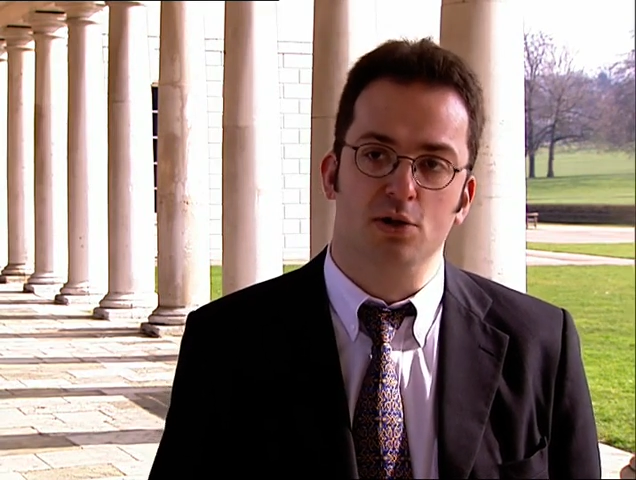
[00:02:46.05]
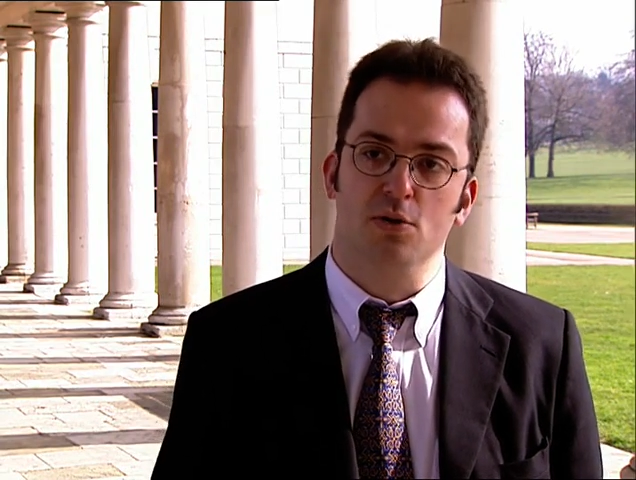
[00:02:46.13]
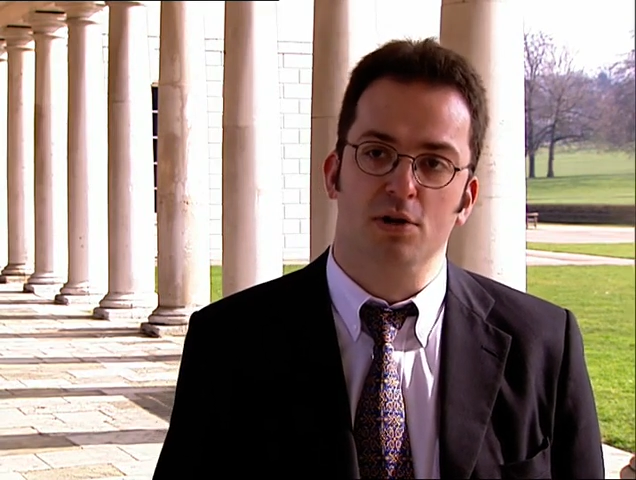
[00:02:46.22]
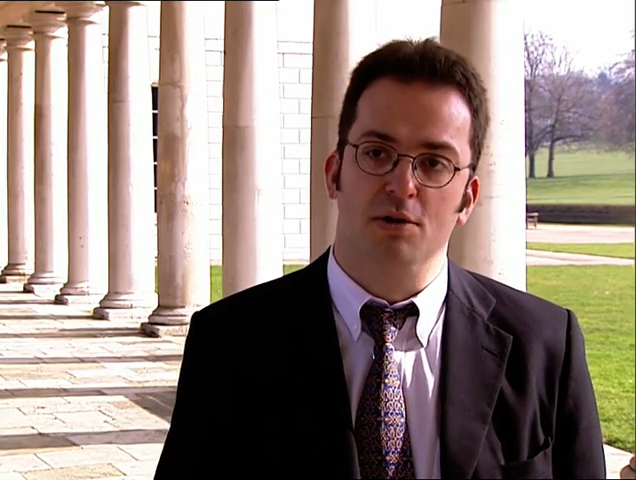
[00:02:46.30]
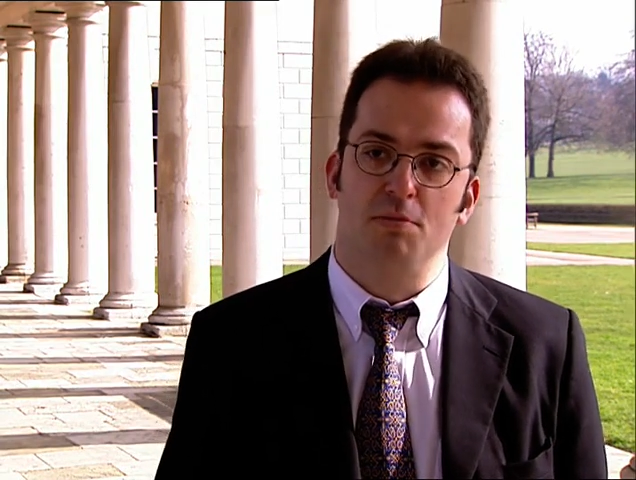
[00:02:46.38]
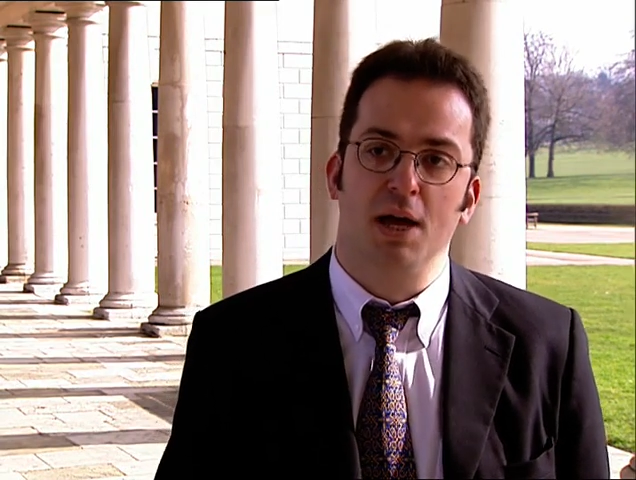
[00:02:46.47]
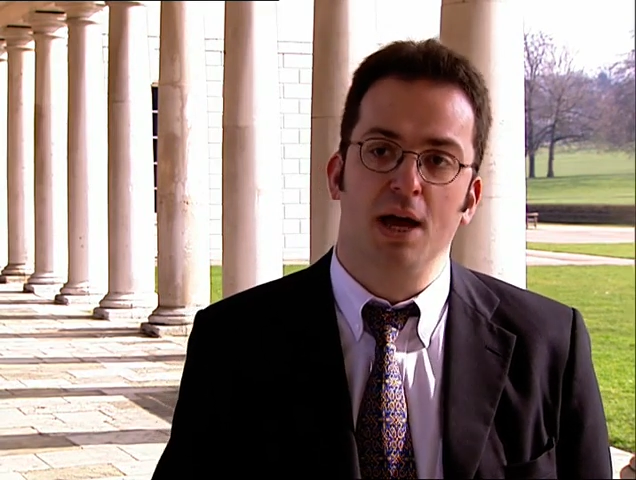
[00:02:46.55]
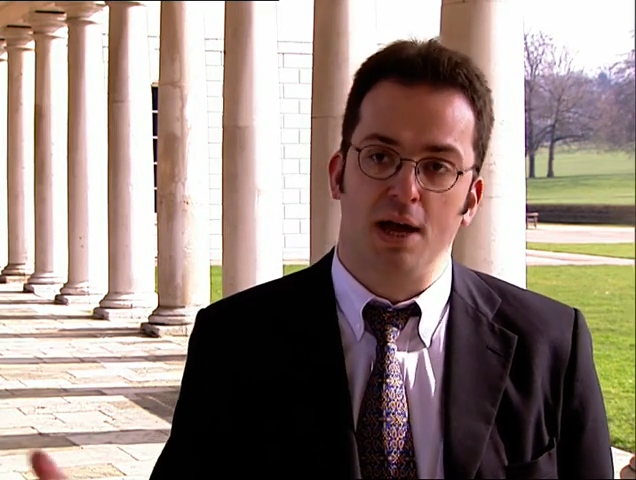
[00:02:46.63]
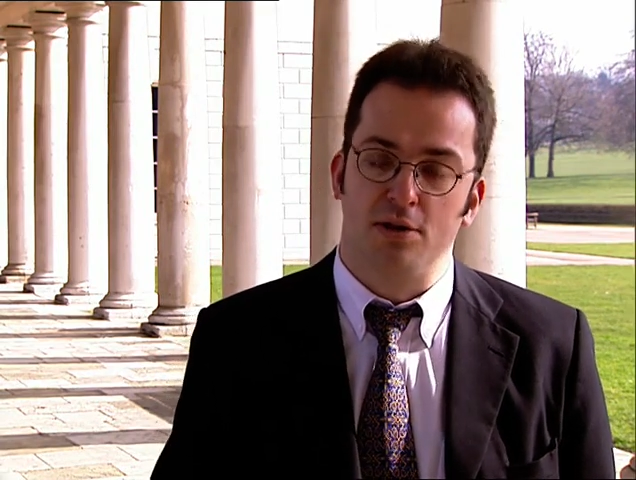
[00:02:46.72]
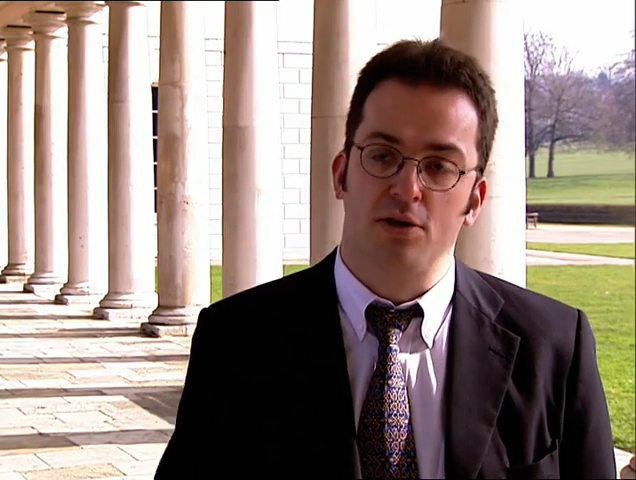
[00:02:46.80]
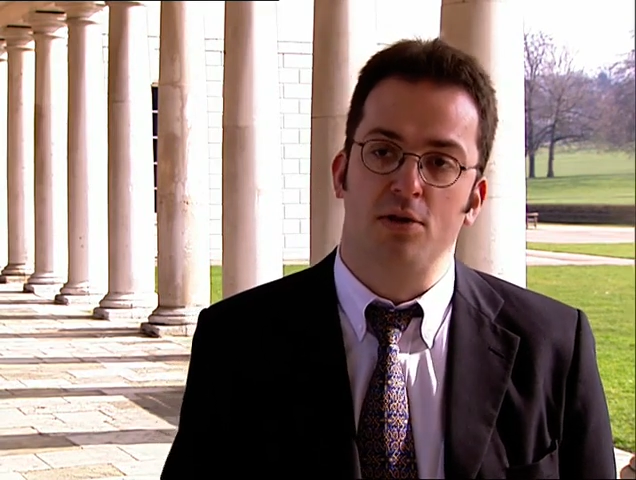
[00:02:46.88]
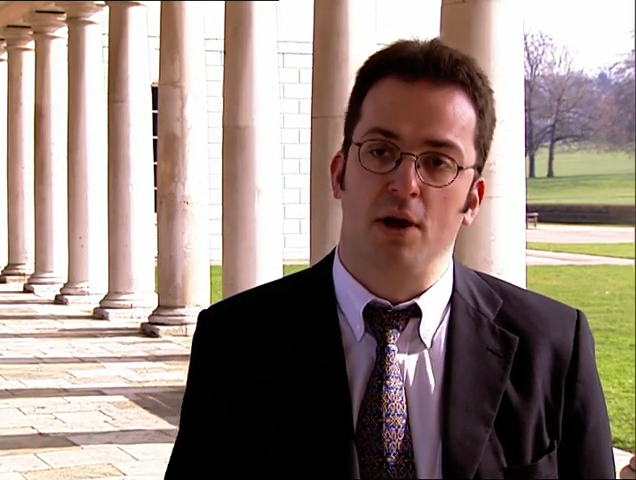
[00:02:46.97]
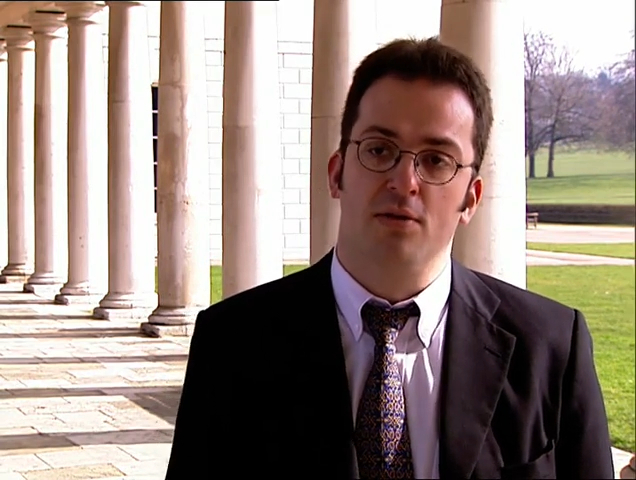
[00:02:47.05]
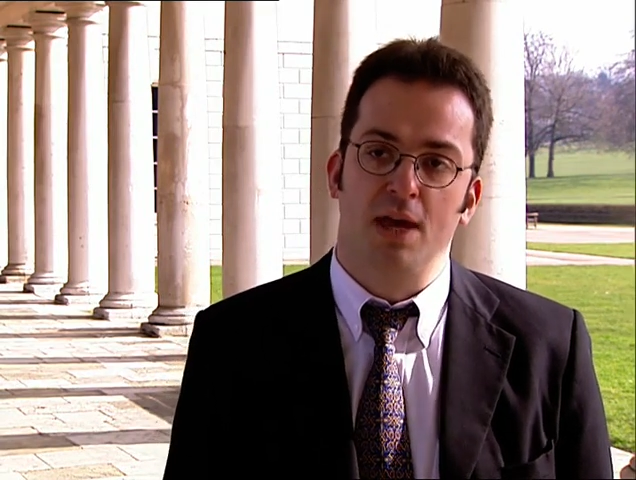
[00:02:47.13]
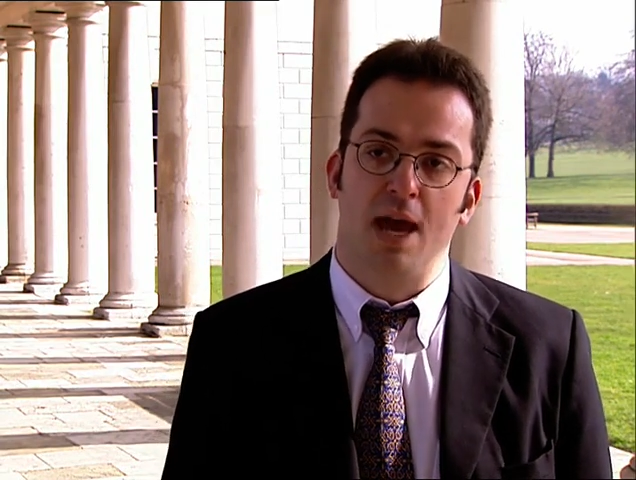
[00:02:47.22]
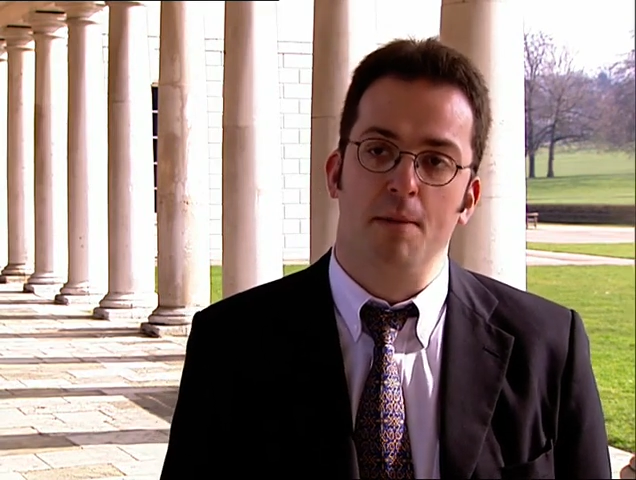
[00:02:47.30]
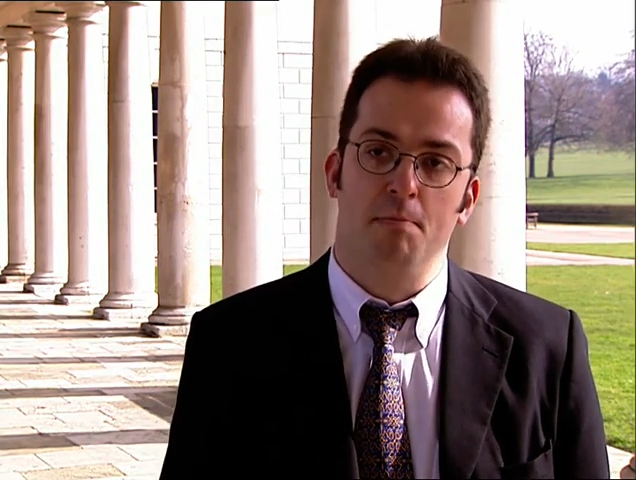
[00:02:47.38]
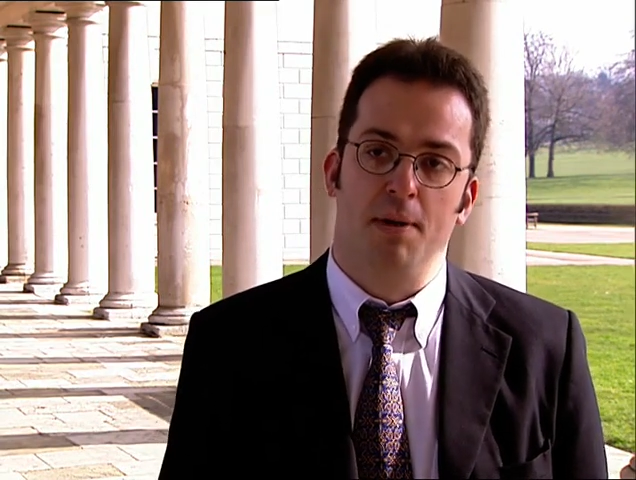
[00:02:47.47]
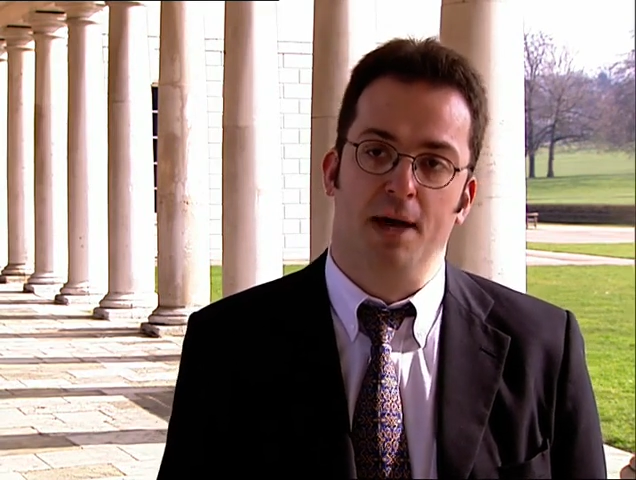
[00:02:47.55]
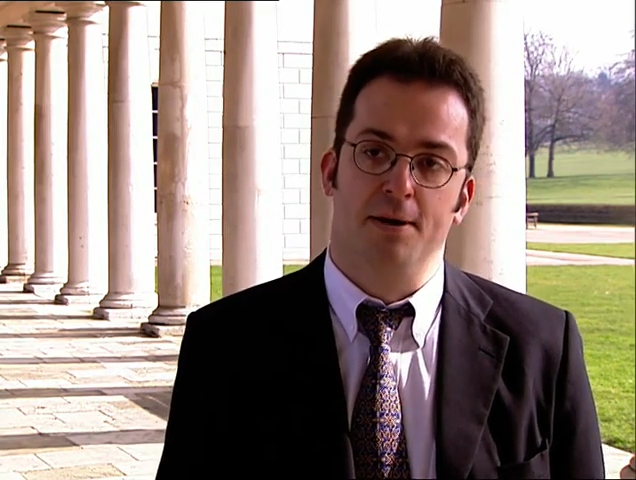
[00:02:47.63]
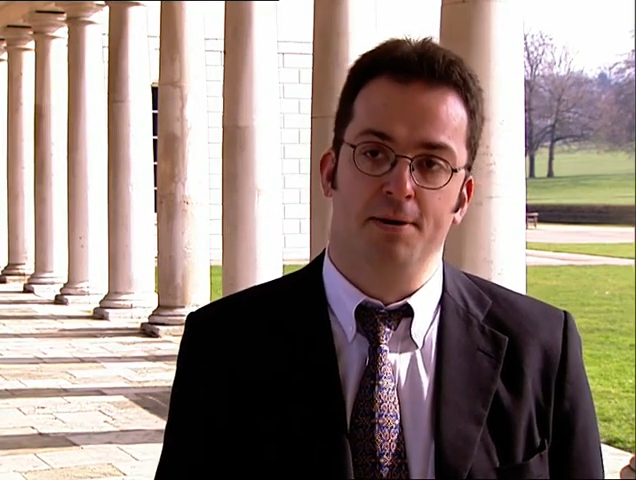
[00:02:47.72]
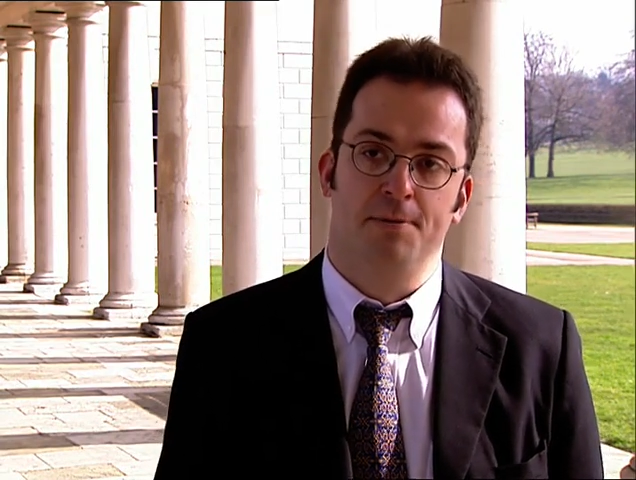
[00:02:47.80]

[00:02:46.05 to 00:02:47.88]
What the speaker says: Europe, and throughout the empire.